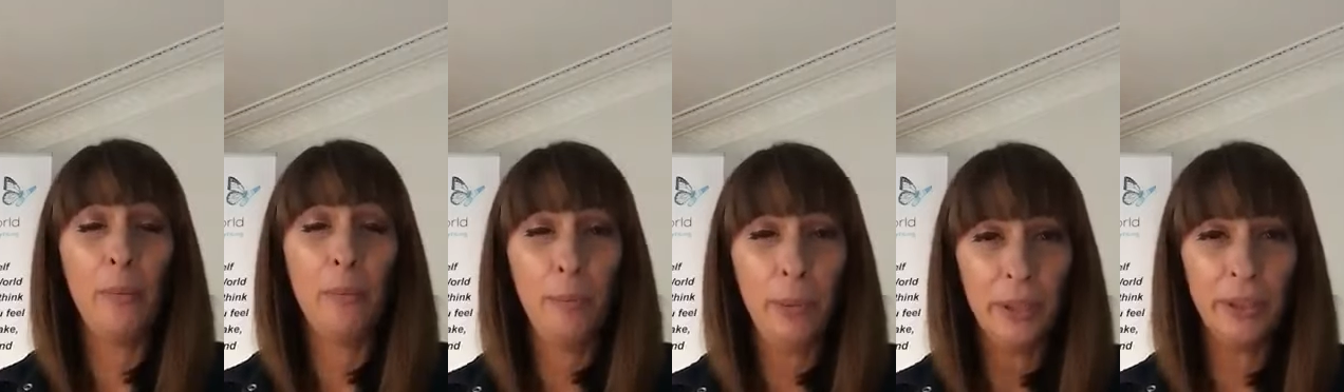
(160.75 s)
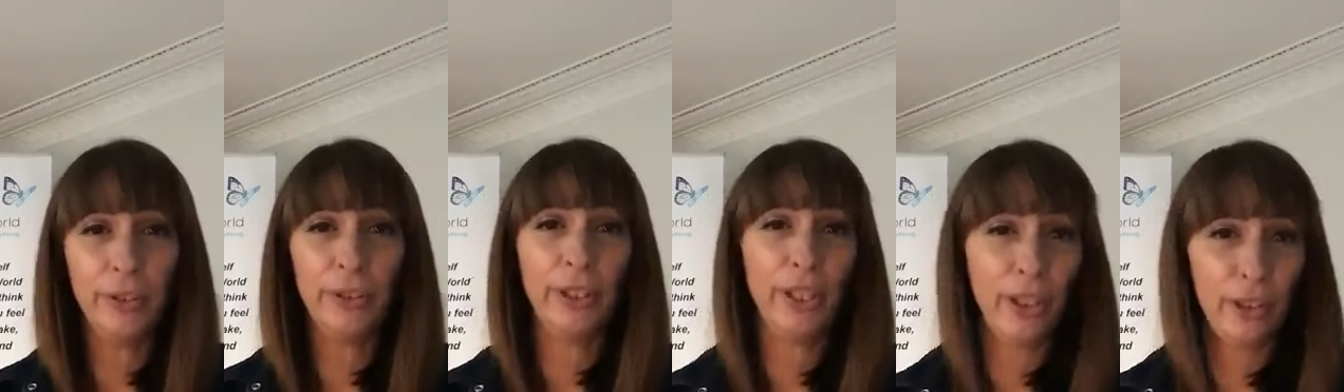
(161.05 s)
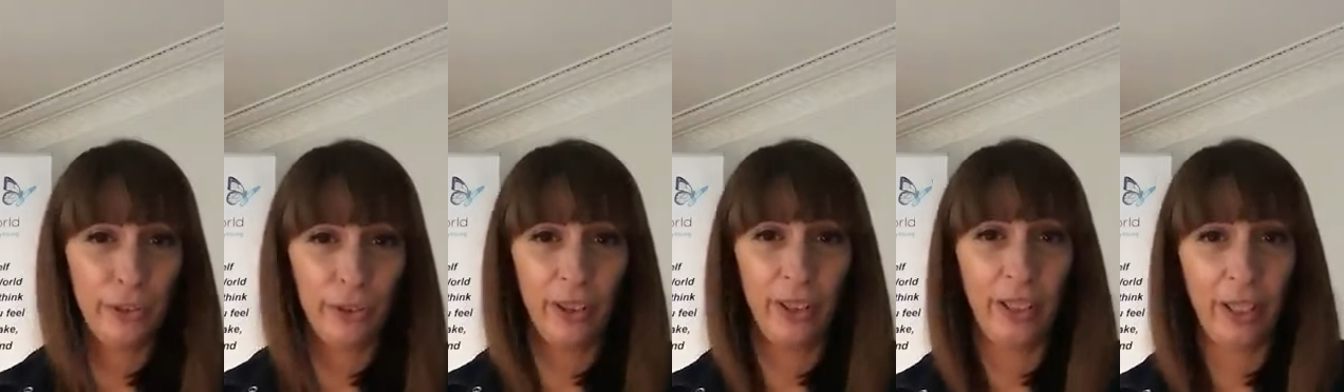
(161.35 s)
building
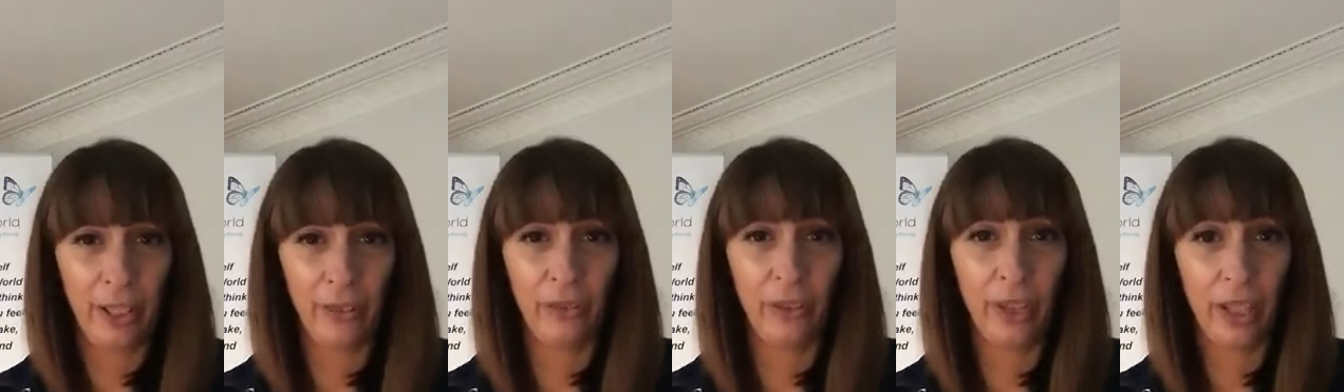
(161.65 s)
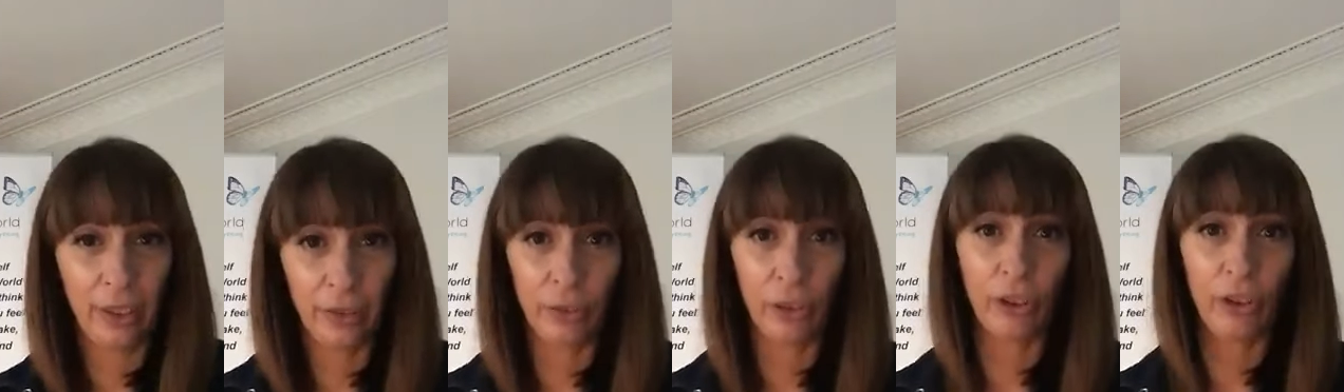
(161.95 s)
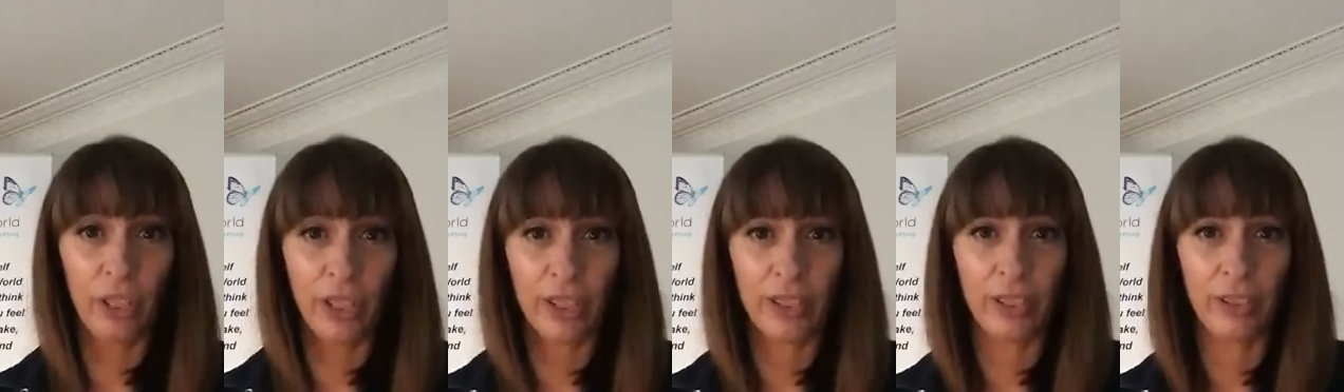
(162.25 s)
on the life that I've
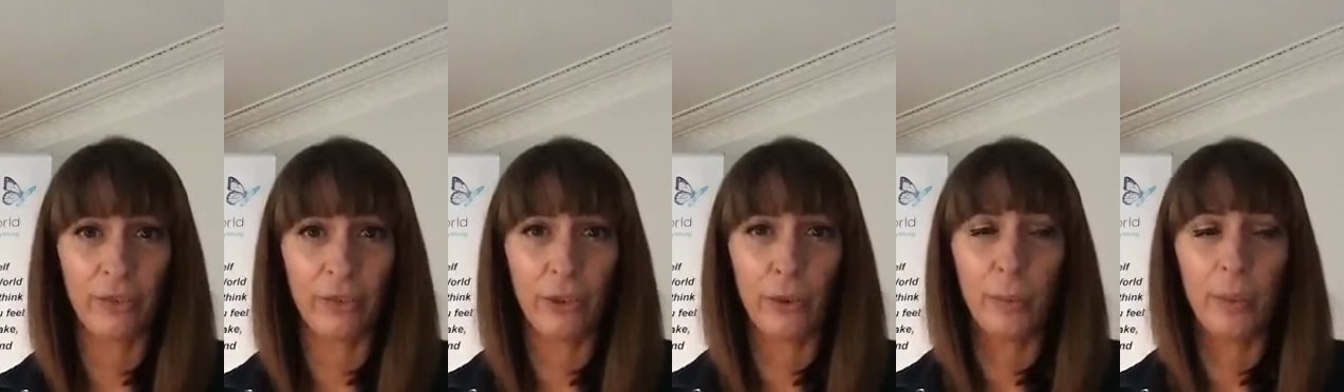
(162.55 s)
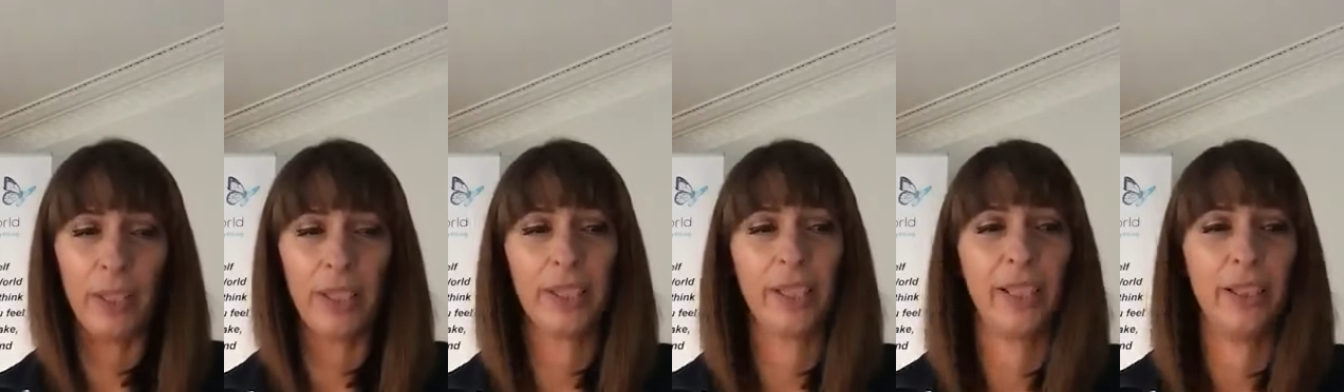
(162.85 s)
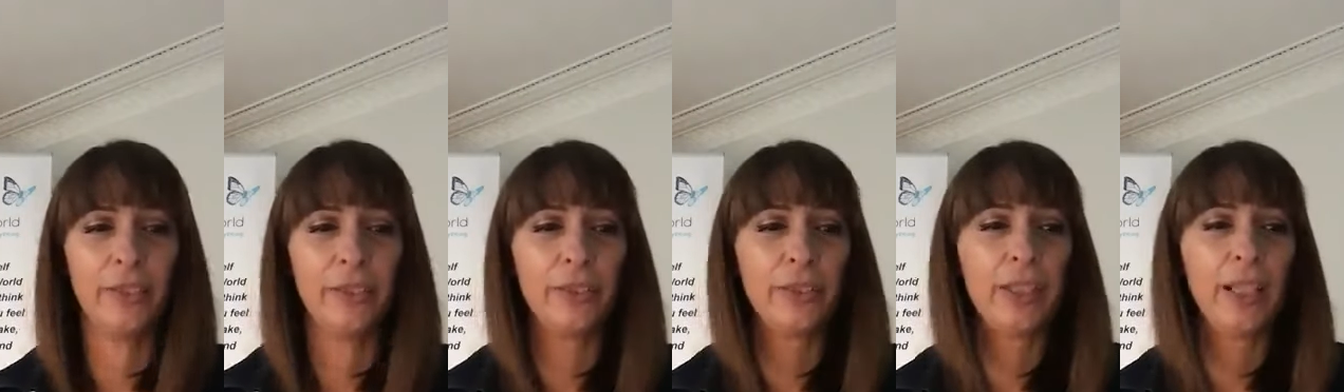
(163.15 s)
created for
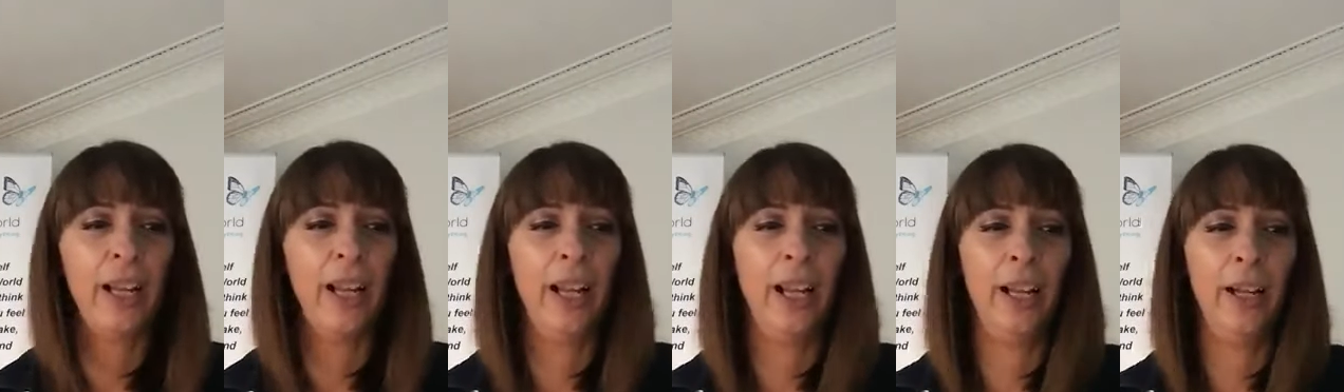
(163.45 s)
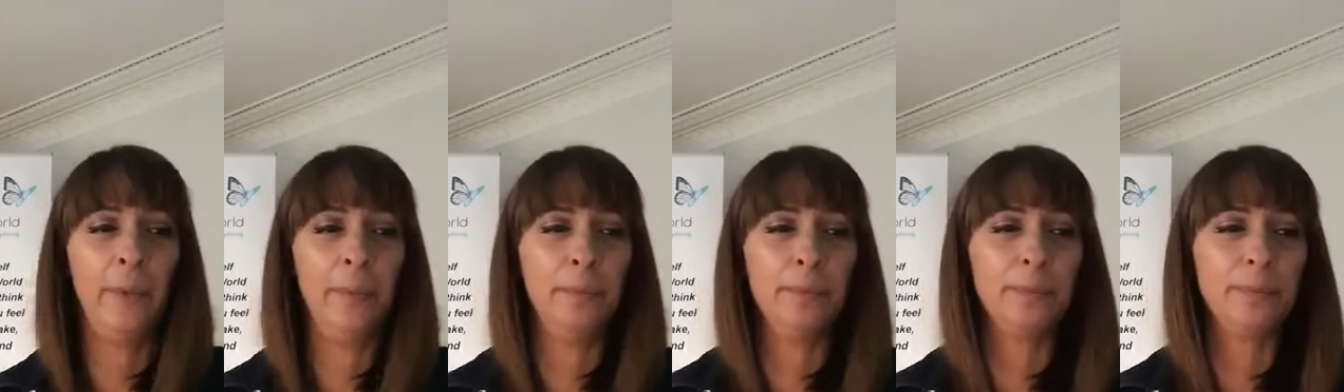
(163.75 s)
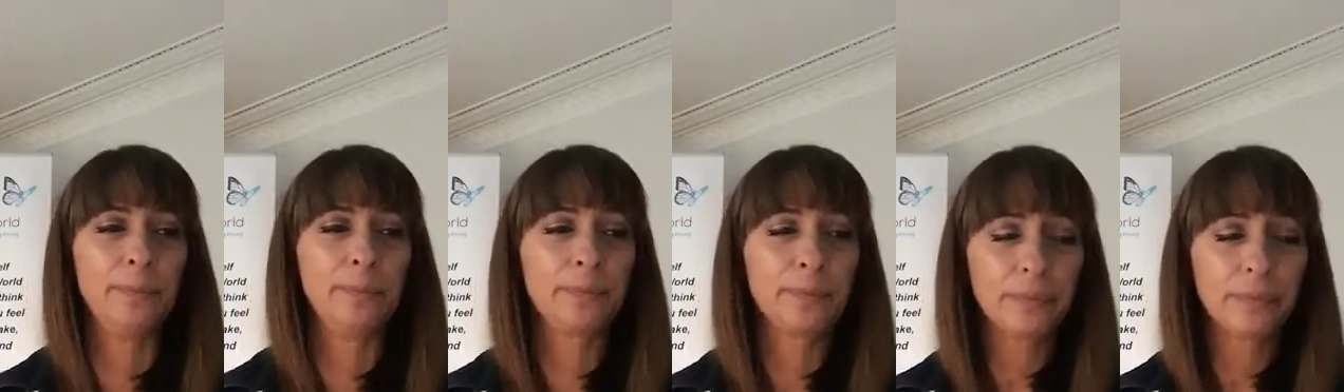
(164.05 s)
myself? Um,